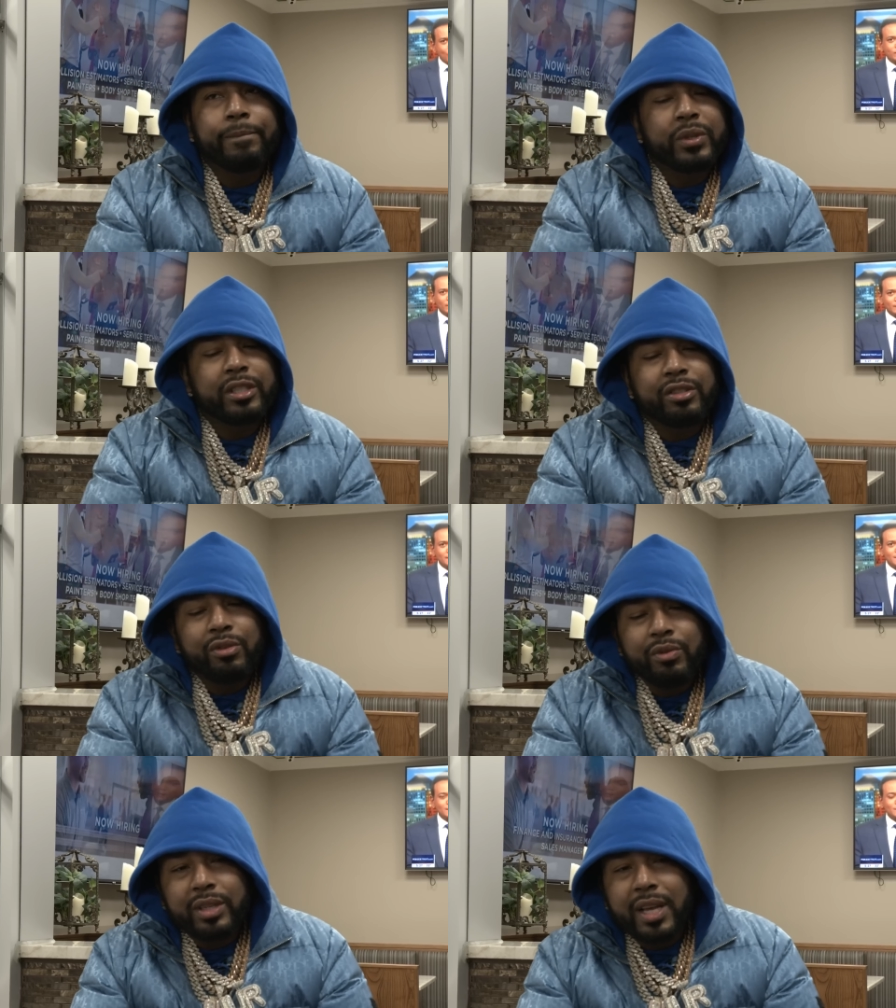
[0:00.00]

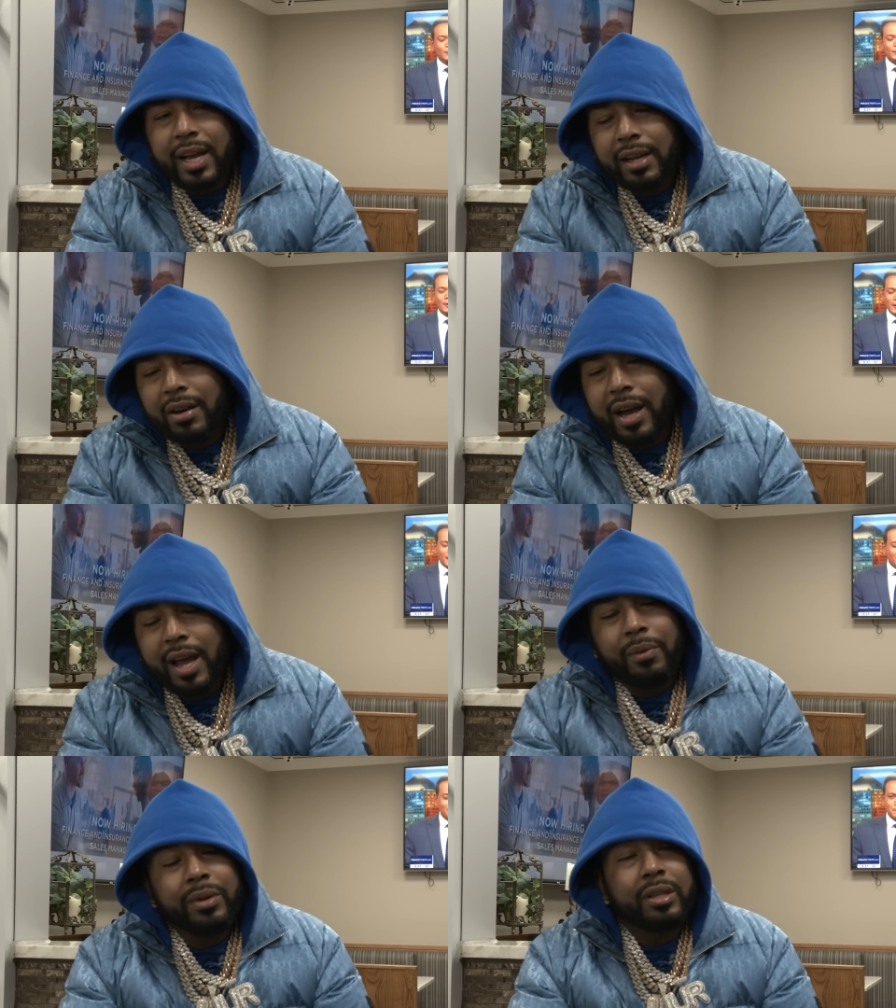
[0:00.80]
Soon as I caught,
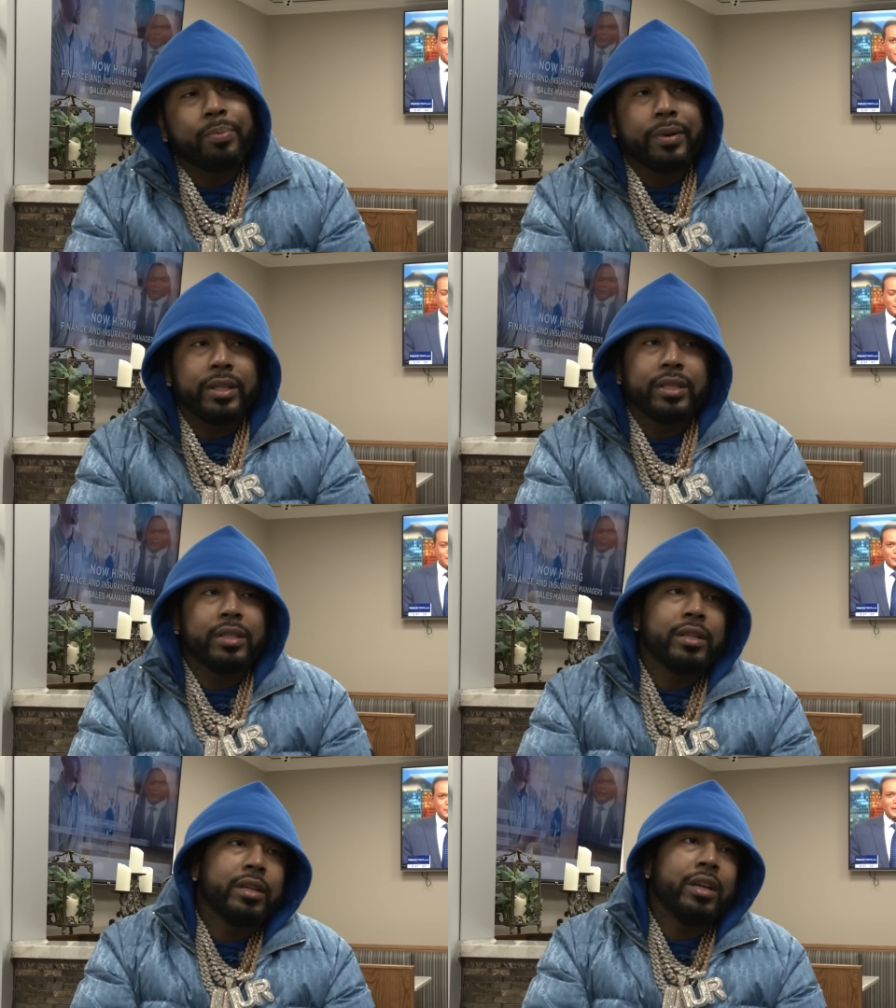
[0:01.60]
I went to prison,
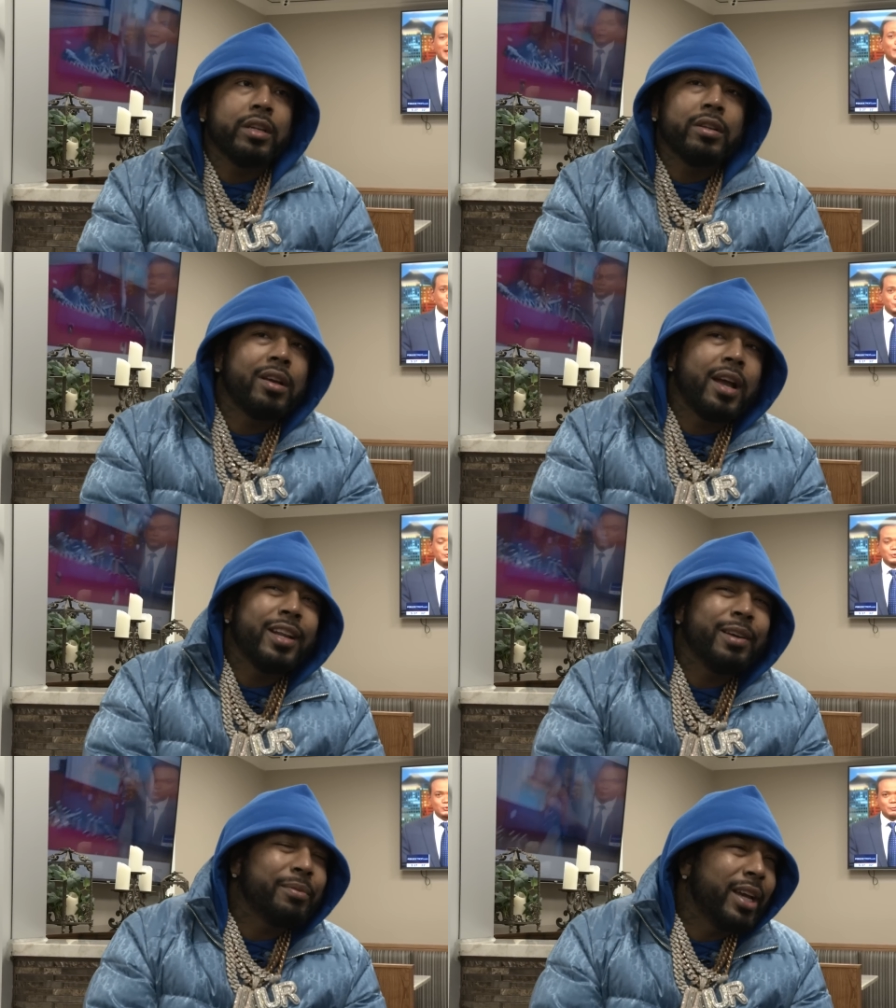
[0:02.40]
and uh, I
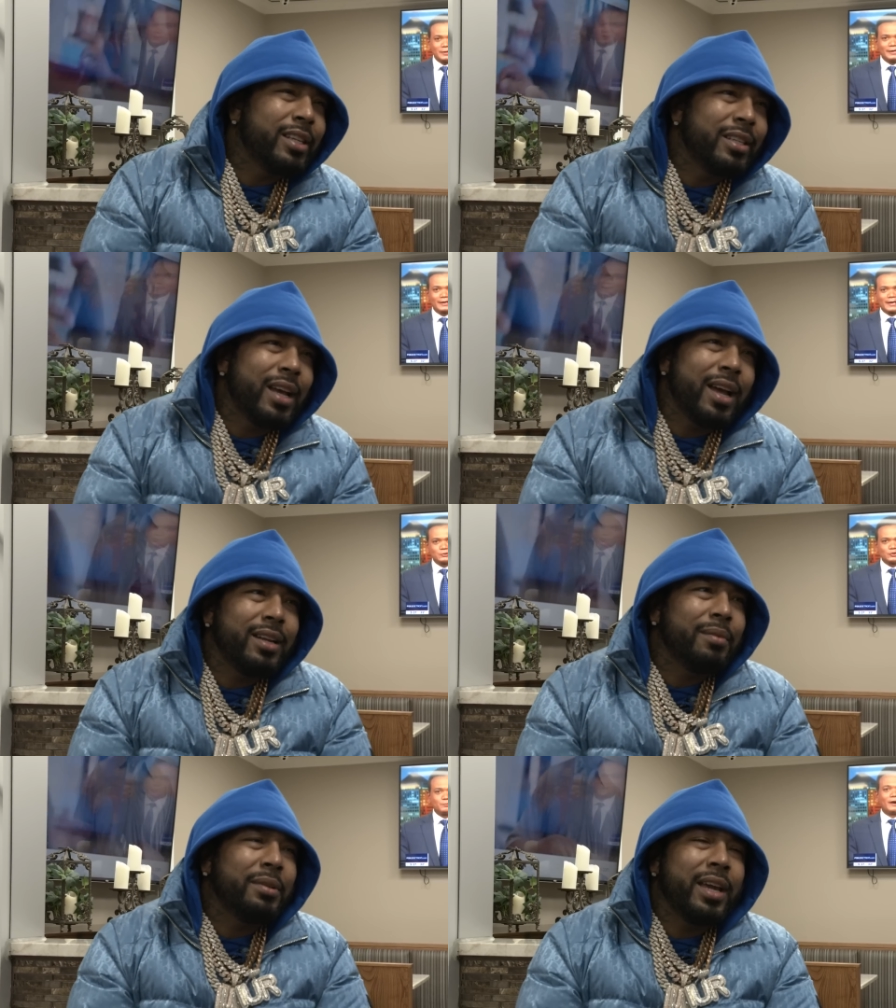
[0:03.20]
ended up catching, I
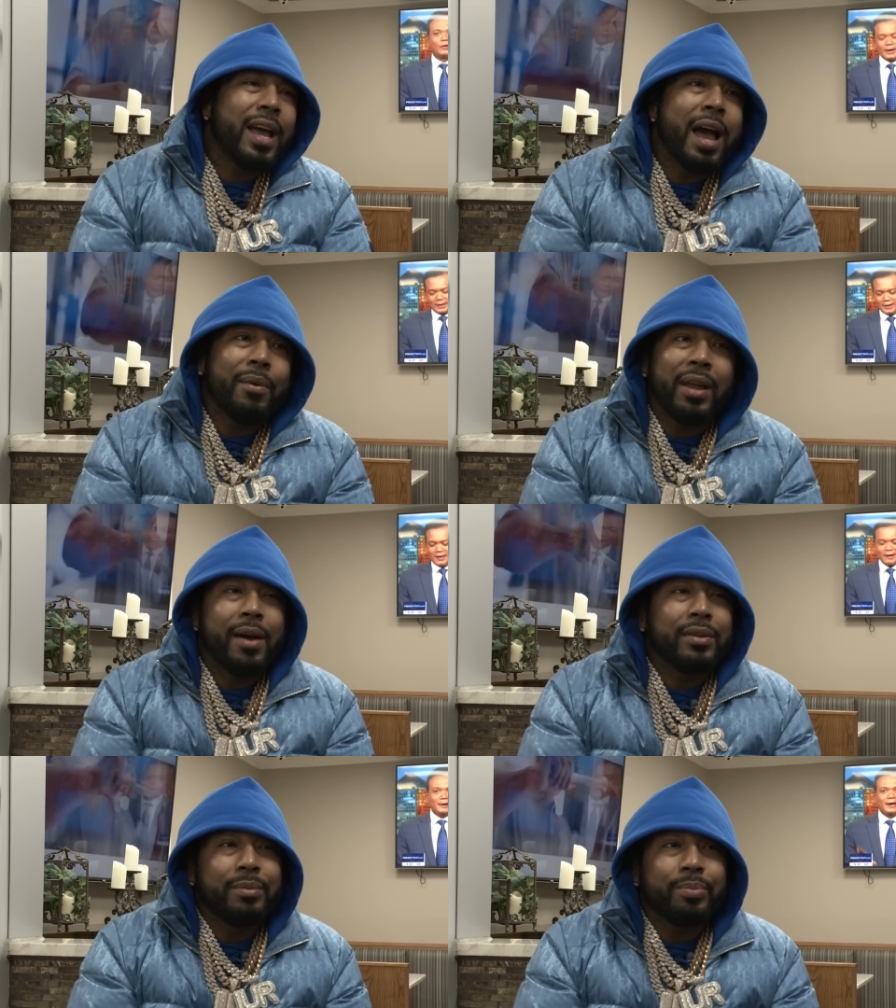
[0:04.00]
ended up getting hot while I
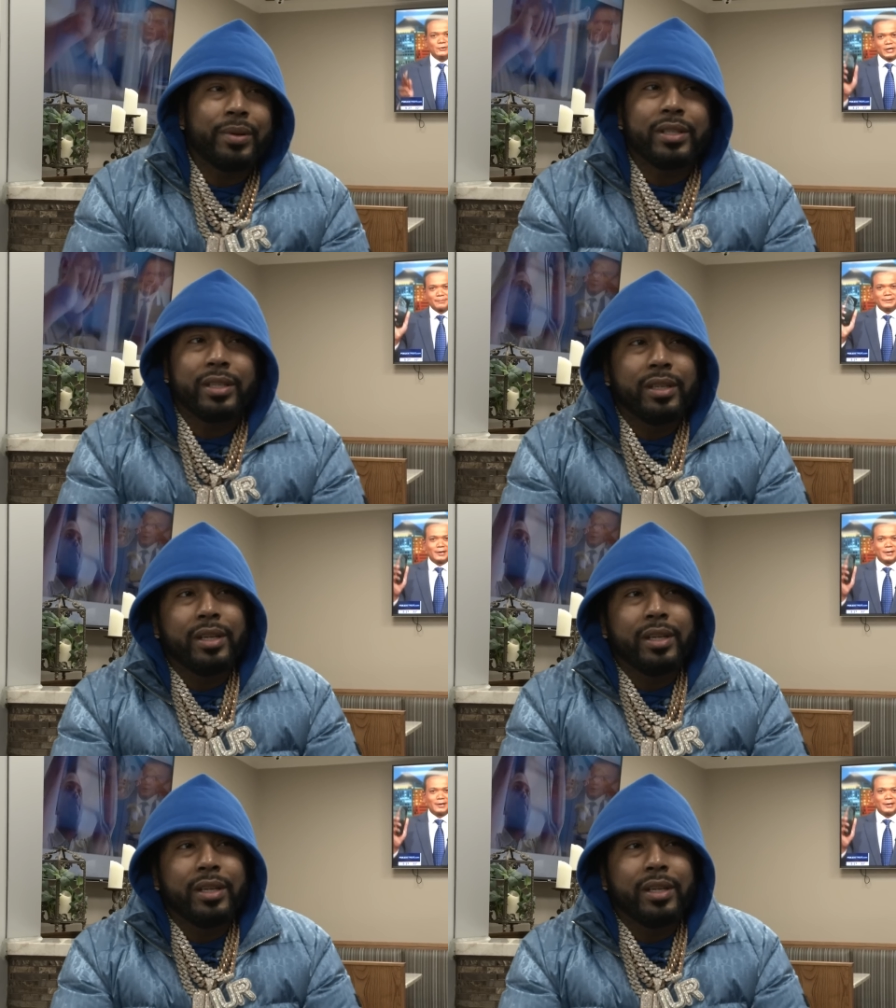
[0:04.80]
was in prison.